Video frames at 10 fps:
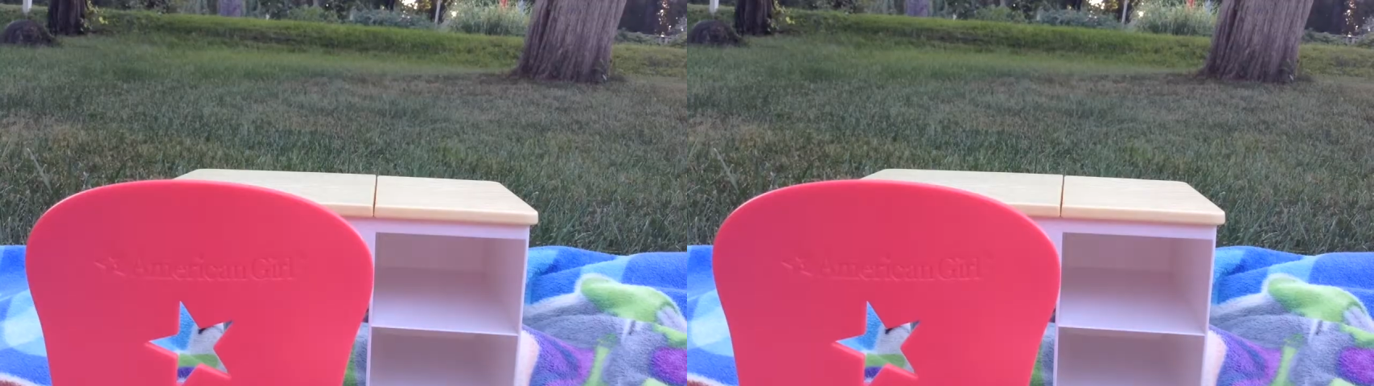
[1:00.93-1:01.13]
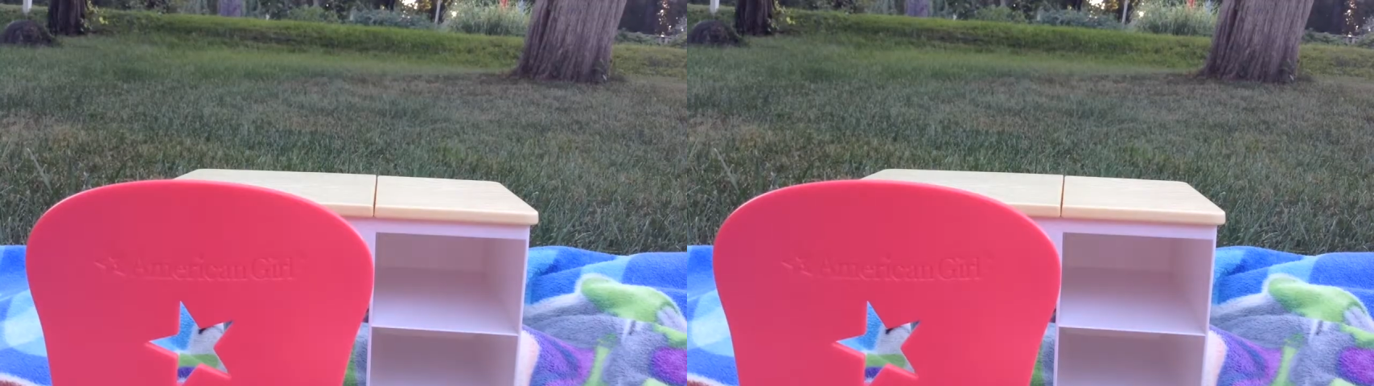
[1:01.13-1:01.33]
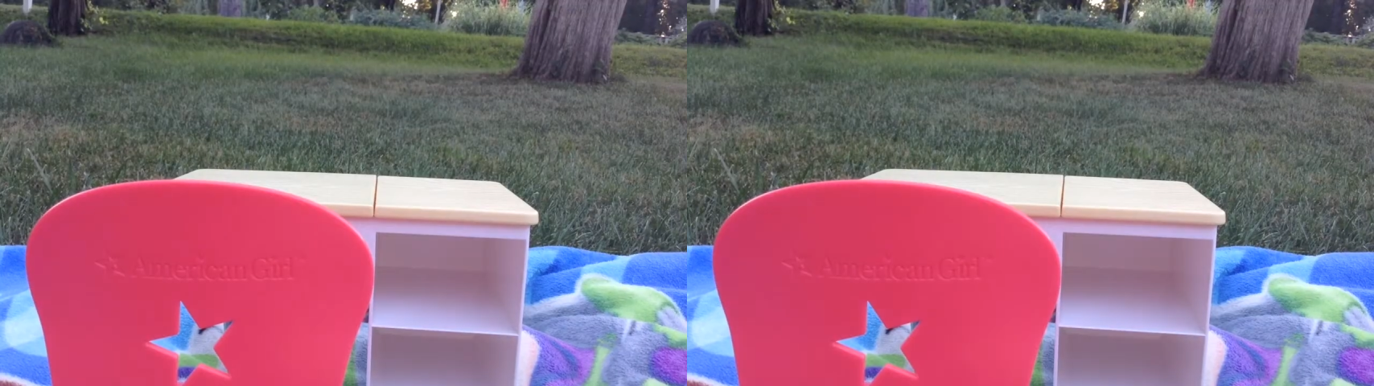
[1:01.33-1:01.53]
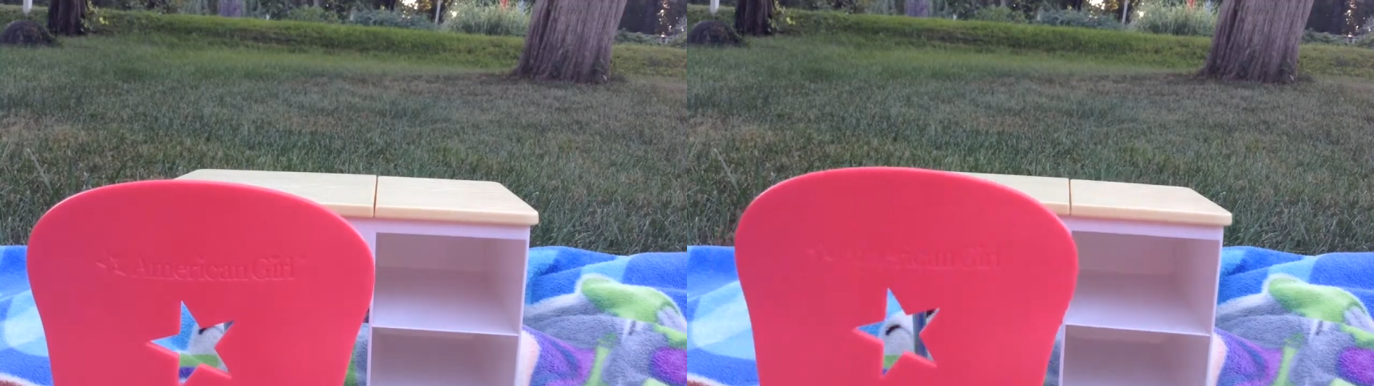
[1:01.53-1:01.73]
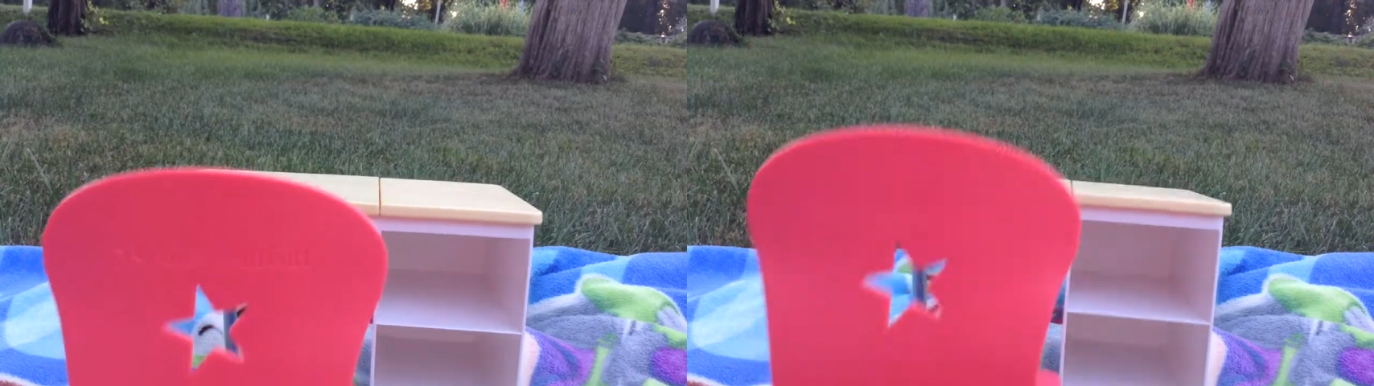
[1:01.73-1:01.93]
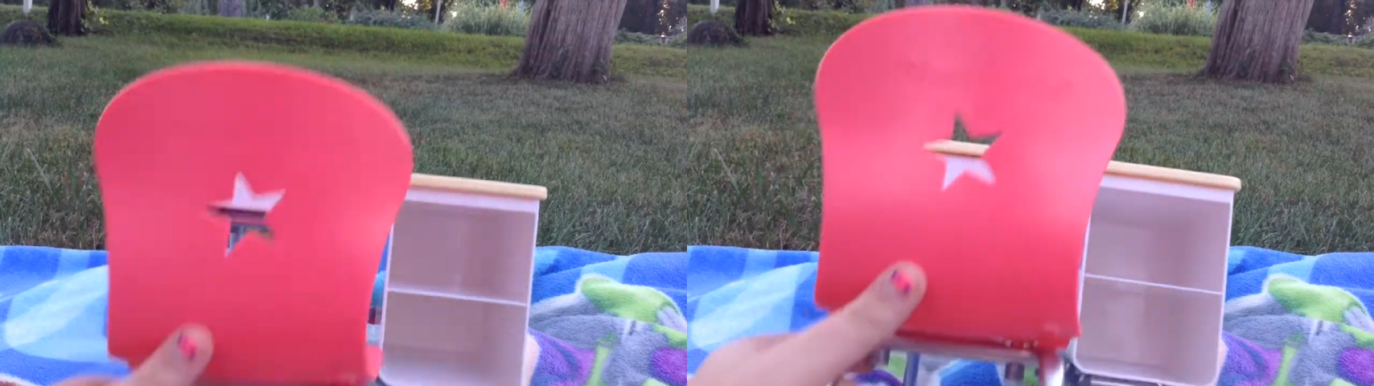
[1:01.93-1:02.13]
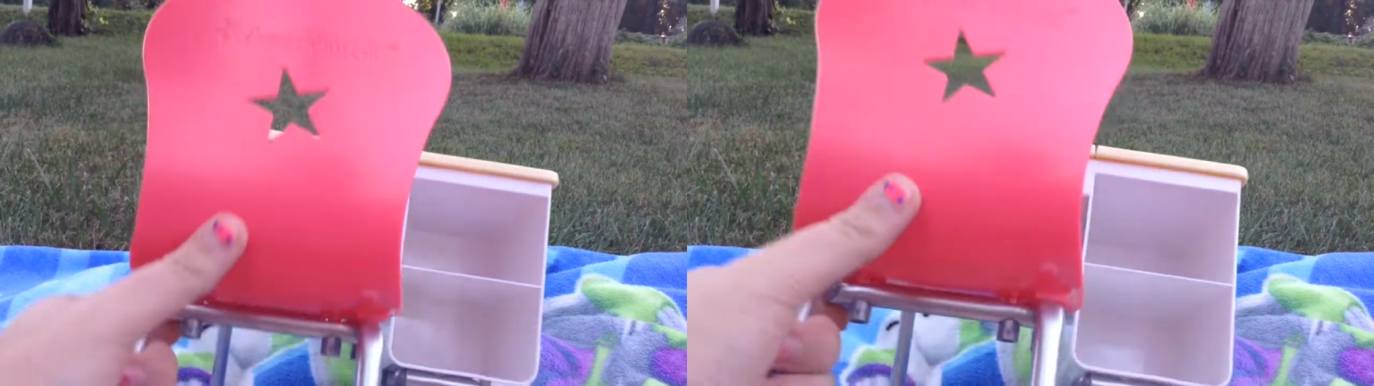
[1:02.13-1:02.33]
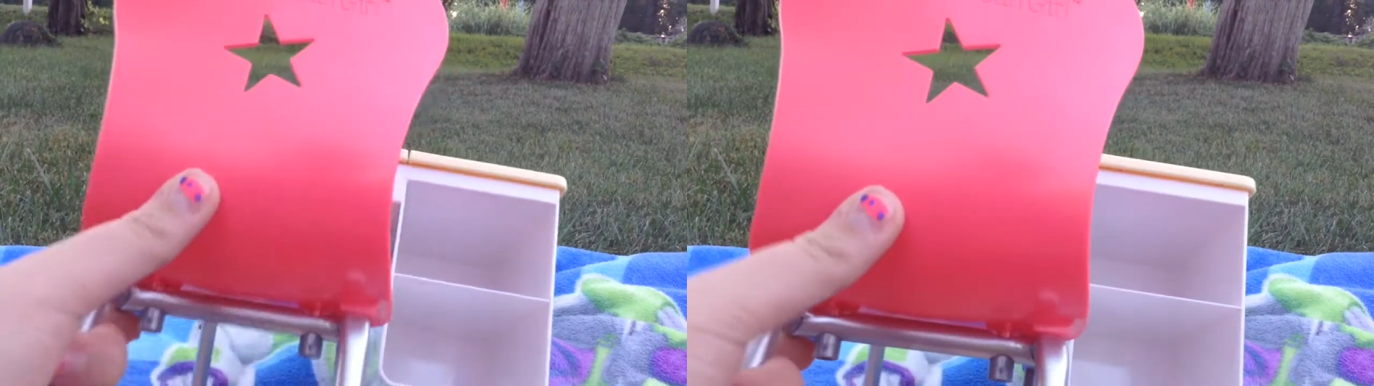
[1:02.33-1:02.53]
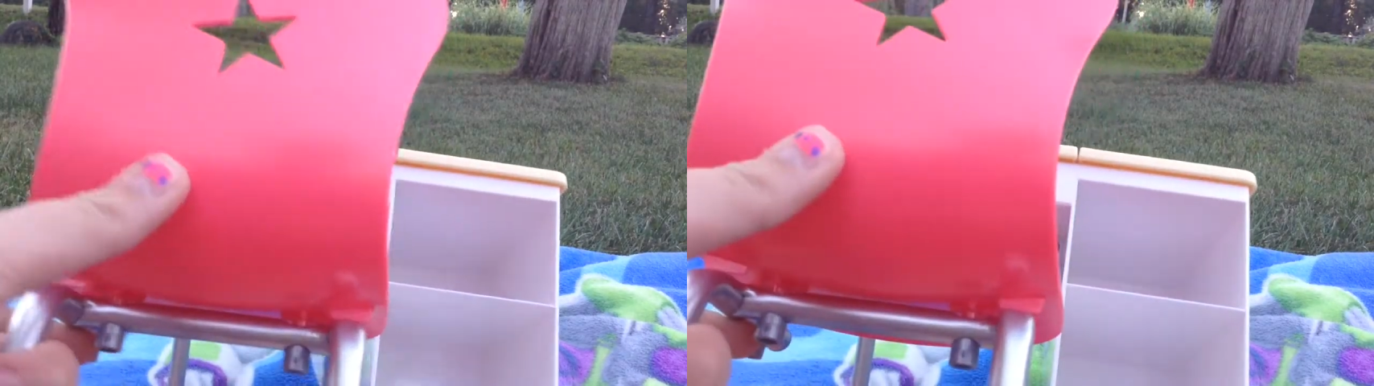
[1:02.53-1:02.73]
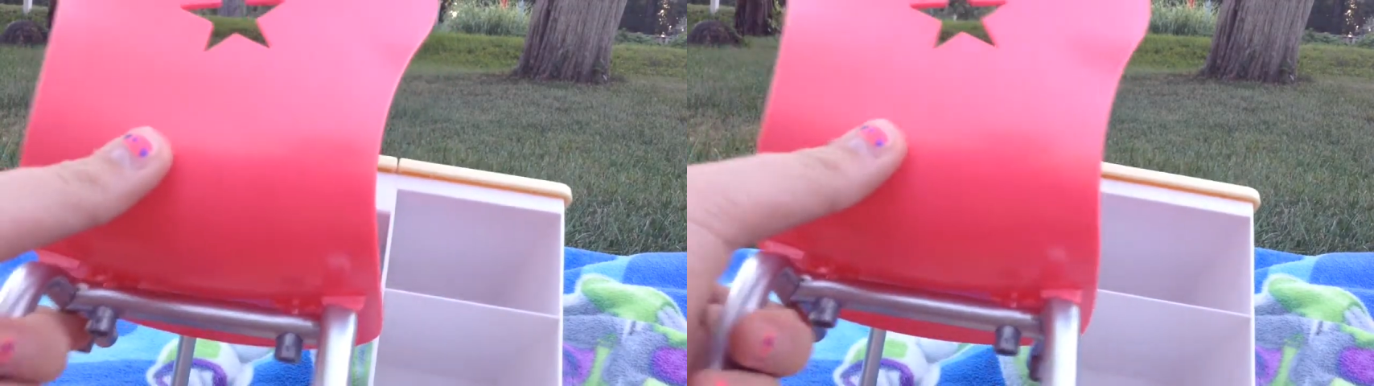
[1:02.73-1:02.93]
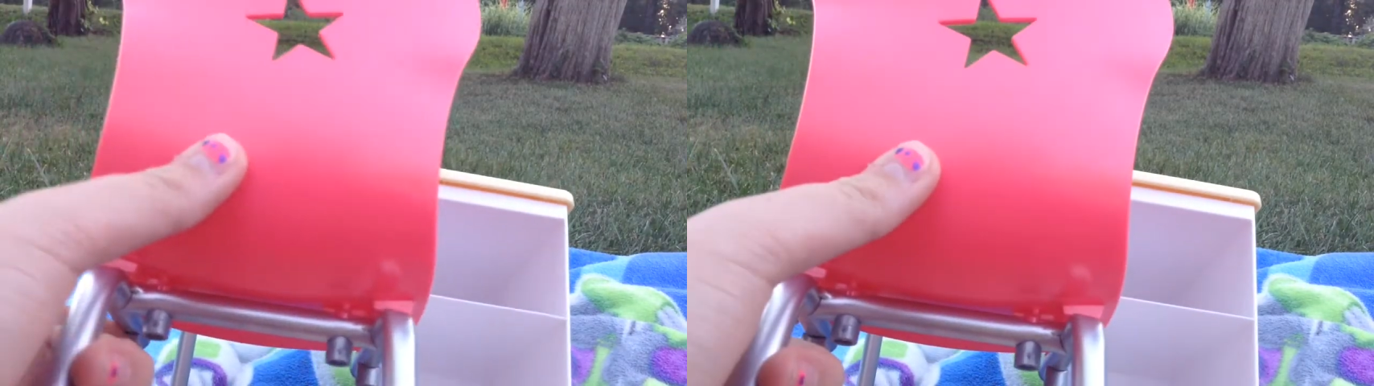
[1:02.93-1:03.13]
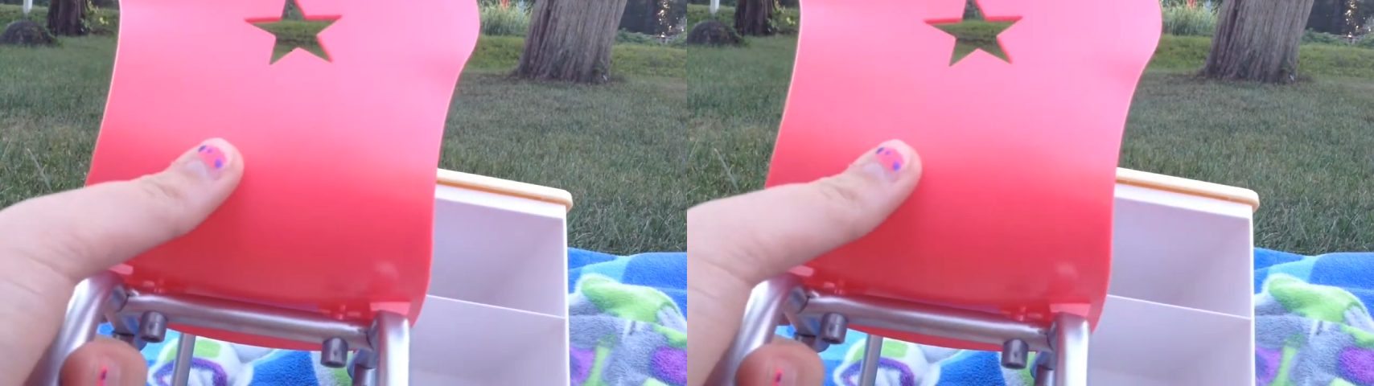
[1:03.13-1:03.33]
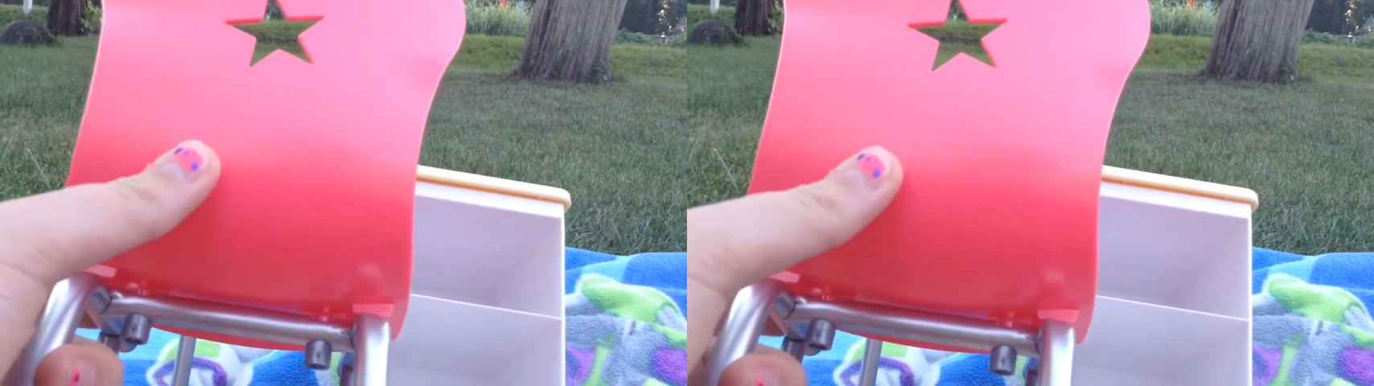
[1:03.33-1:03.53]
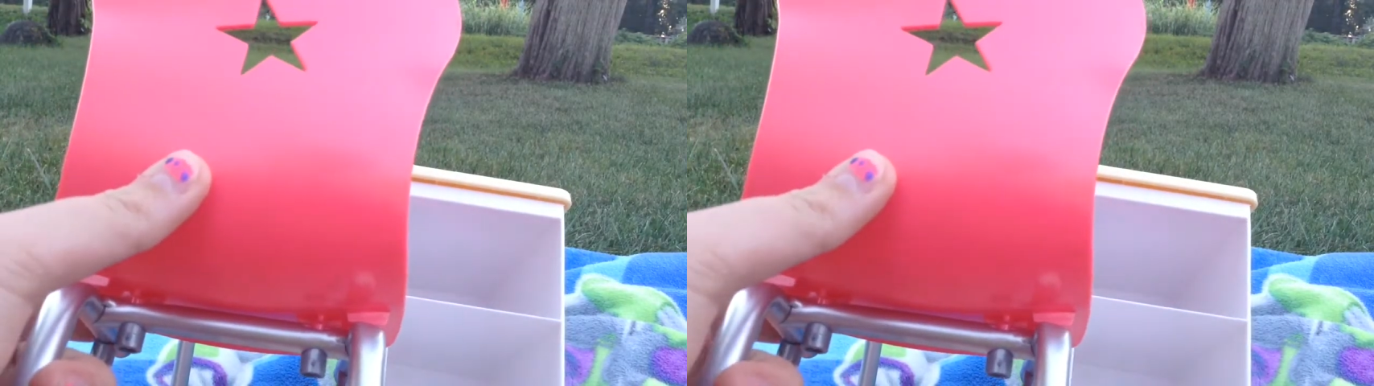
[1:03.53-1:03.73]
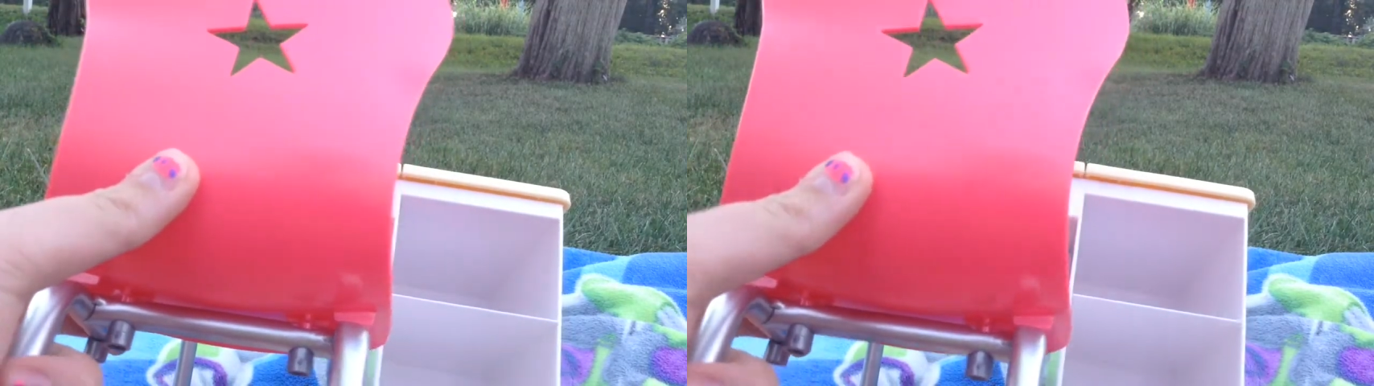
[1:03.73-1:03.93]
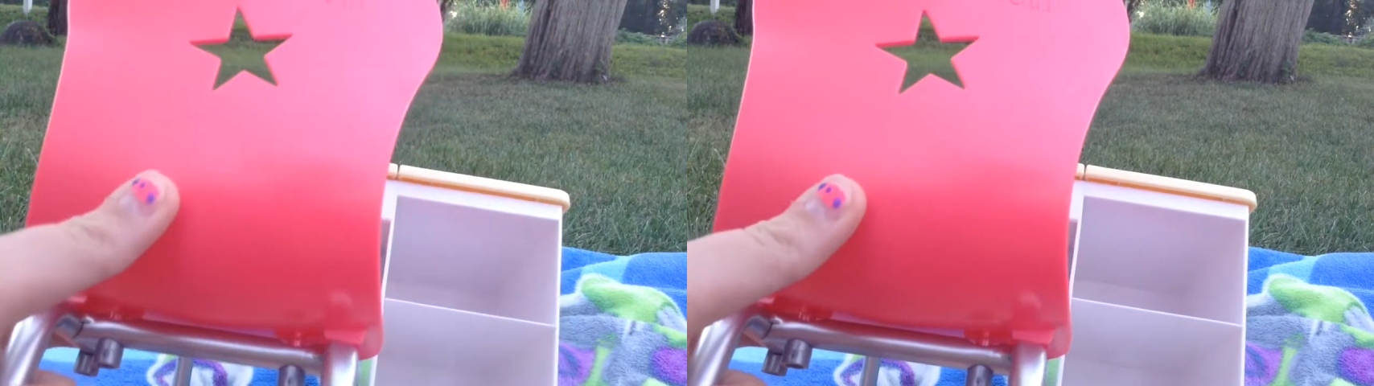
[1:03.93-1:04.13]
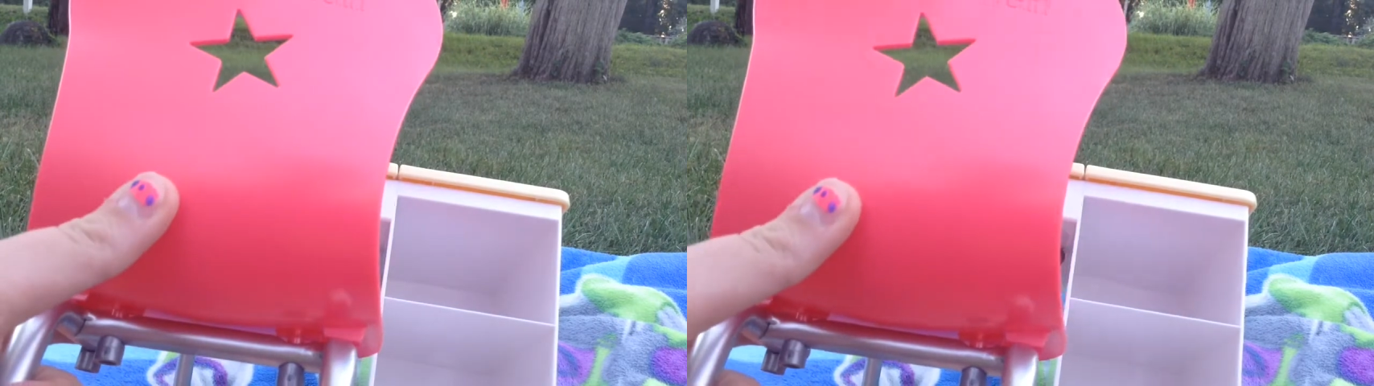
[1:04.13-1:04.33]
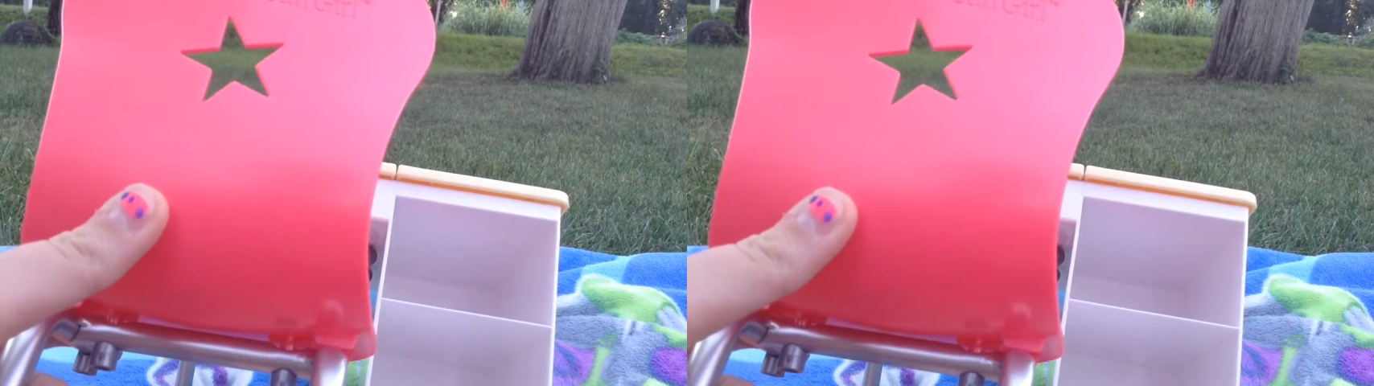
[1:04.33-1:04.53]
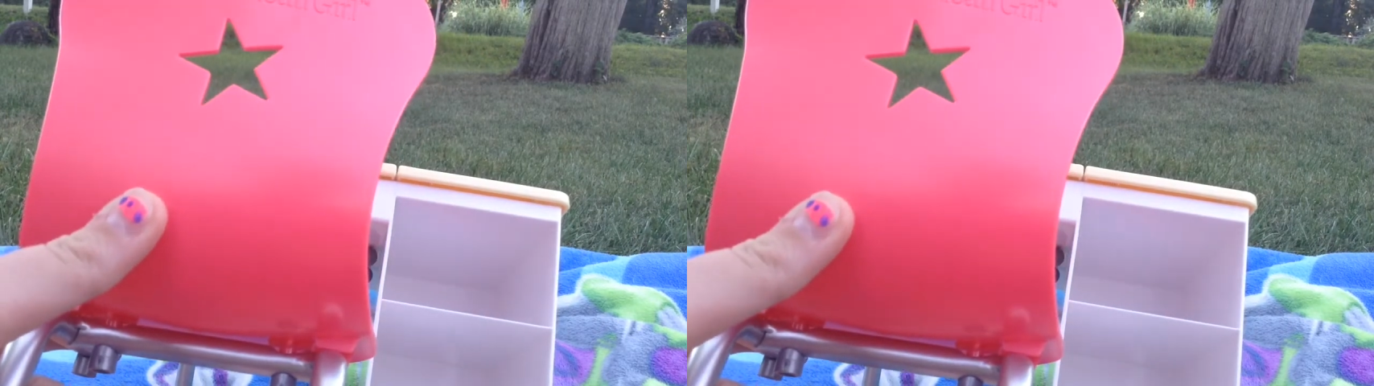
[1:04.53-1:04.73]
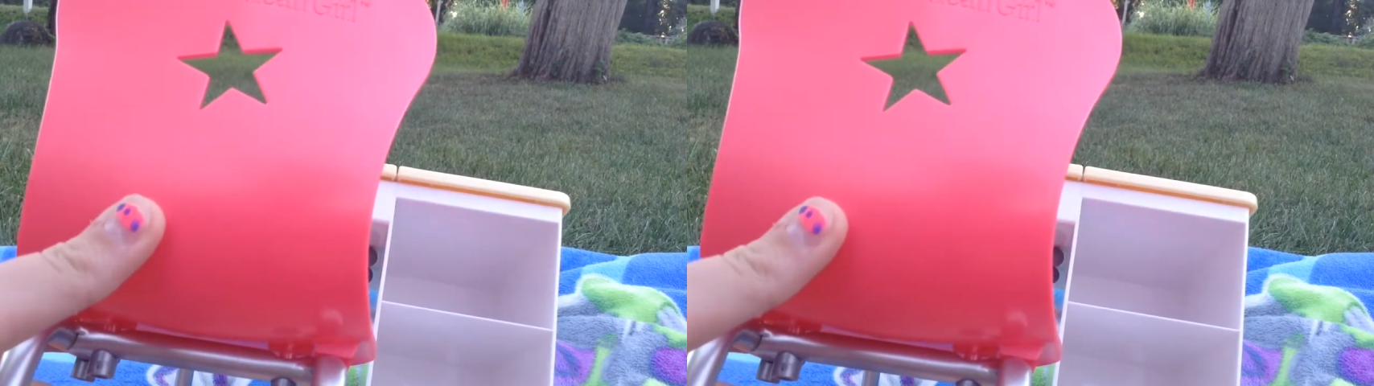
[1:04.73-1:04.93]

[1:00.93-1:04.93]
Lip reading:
(no speaker visible)